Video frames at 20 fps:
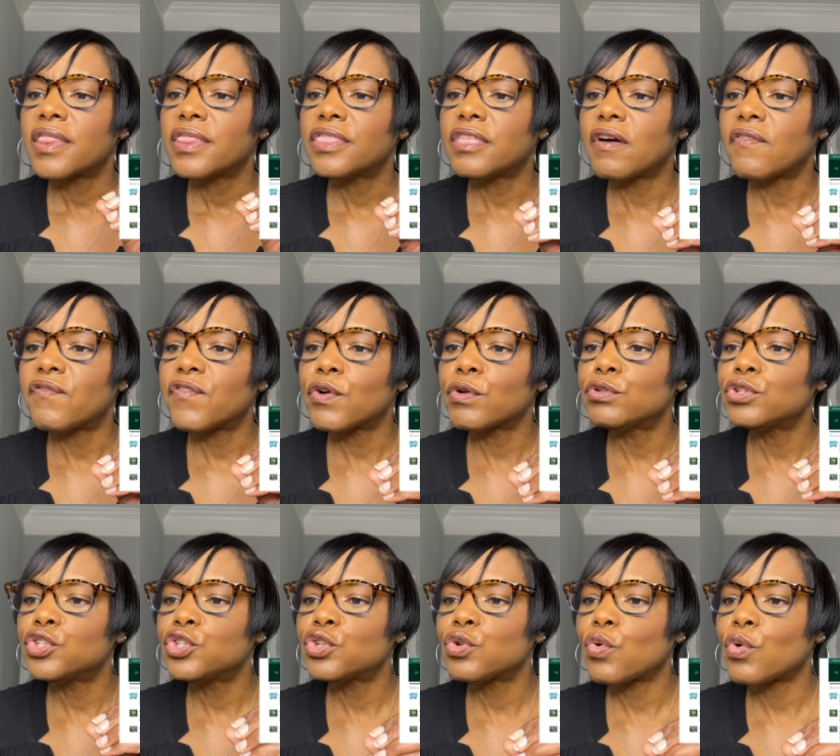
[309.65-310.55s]
the
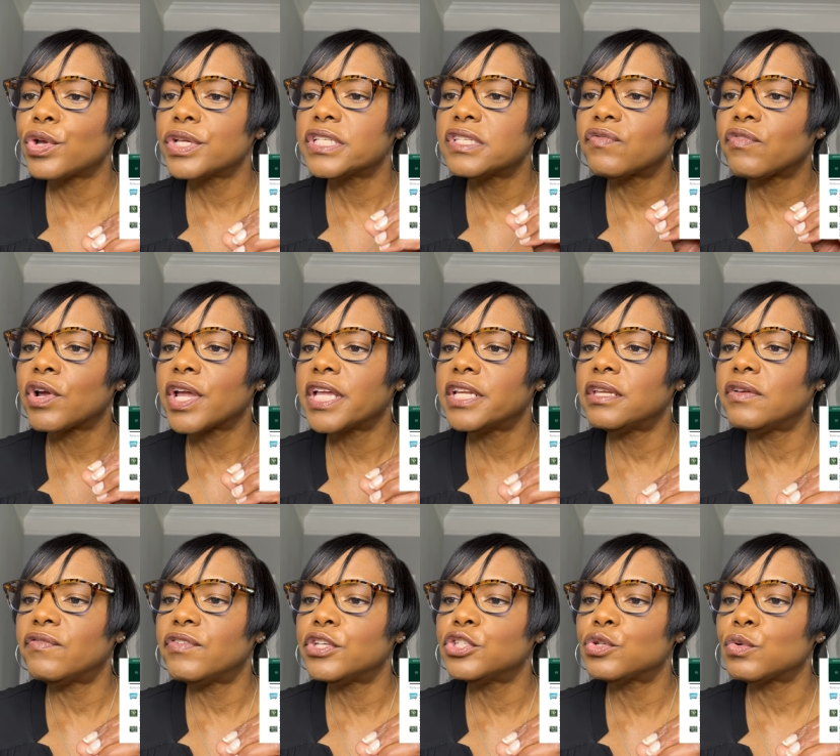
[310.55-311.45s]
first choice for
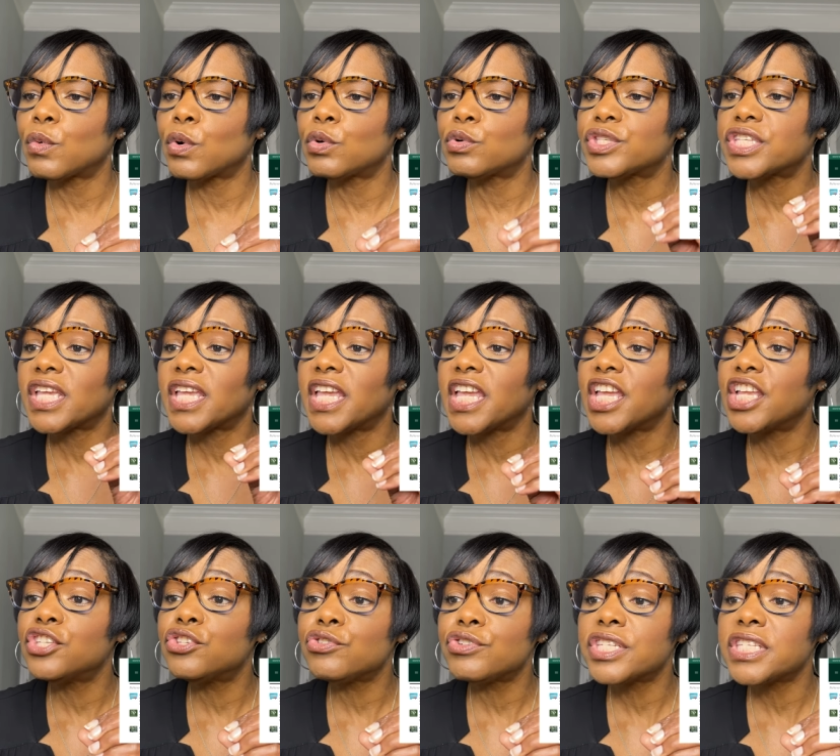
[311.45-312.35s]
individuals
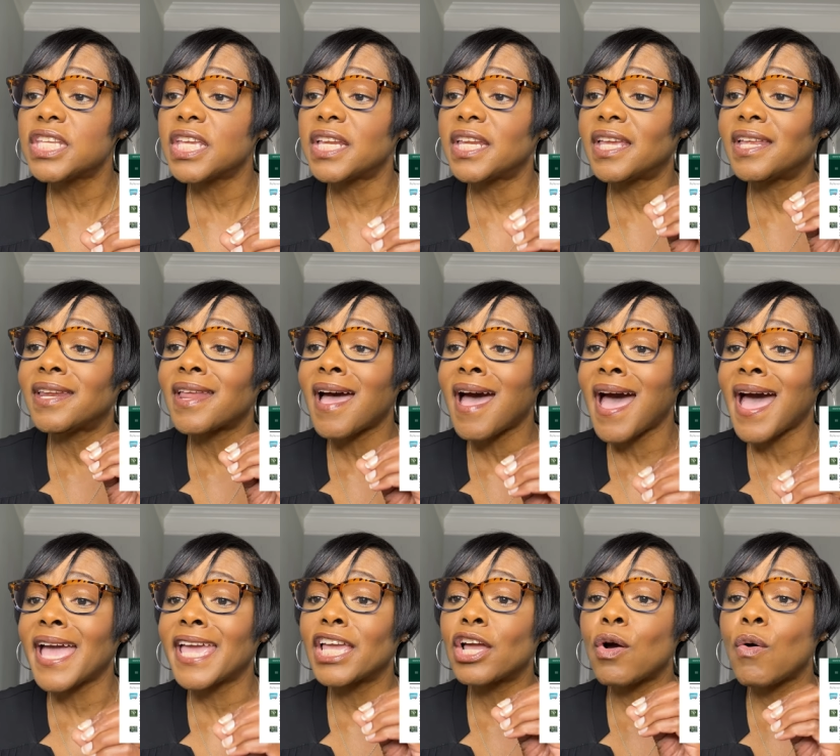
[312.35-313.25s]
interested in
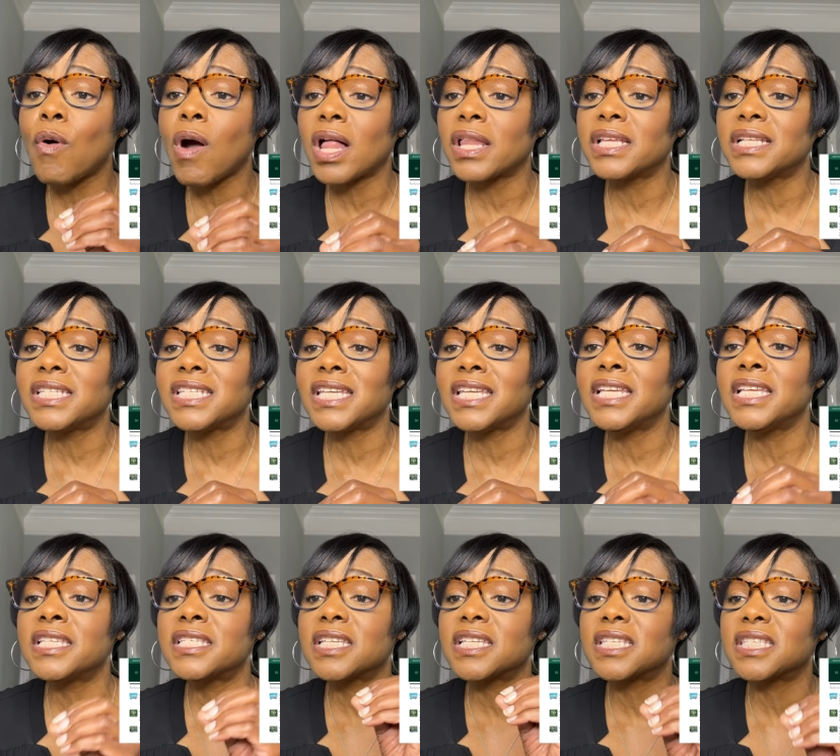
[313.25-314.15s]
high quality
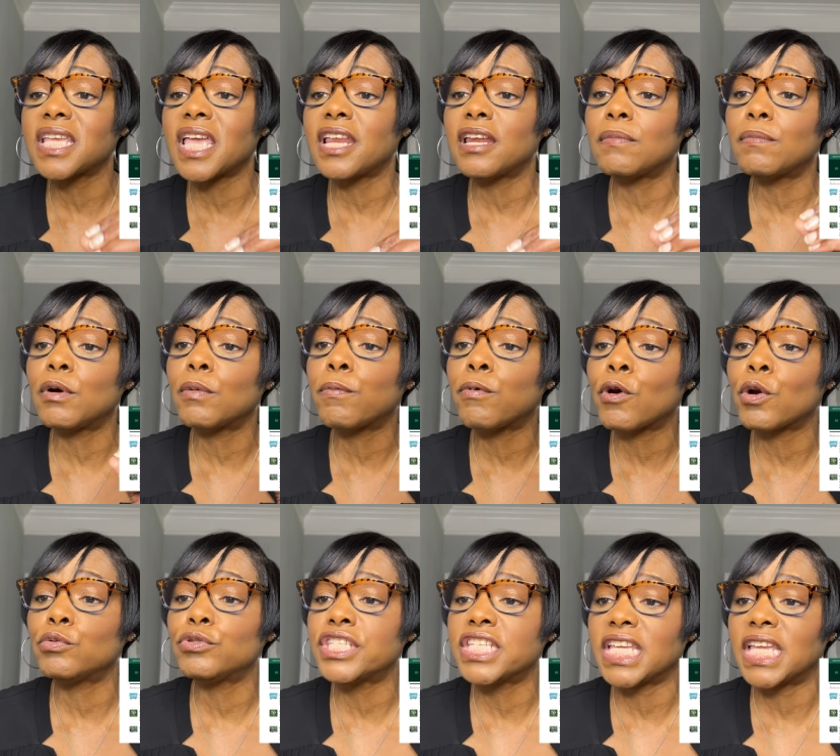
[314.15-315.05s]
sustainable
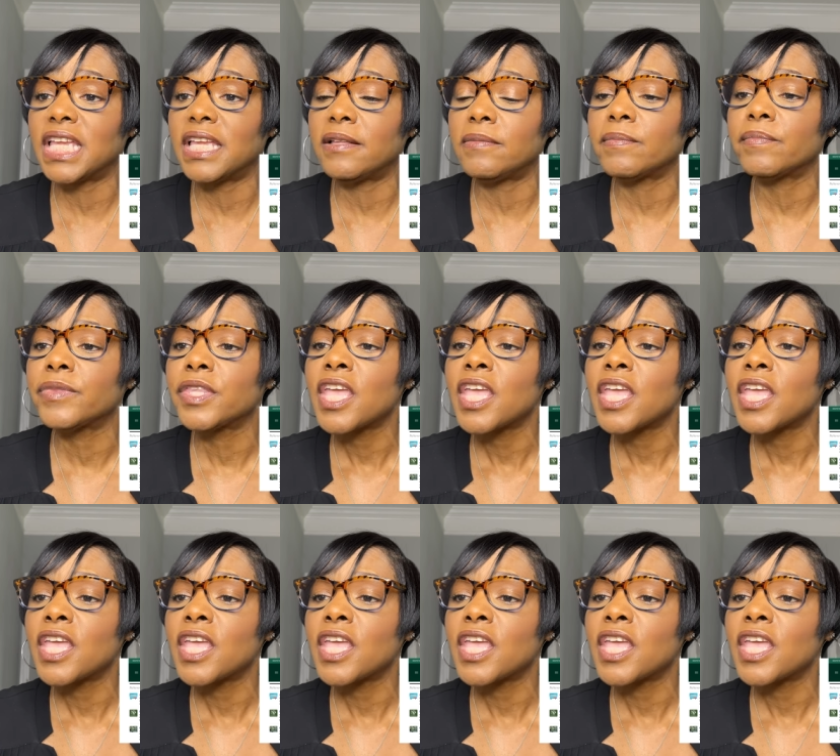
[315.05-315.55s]
protein.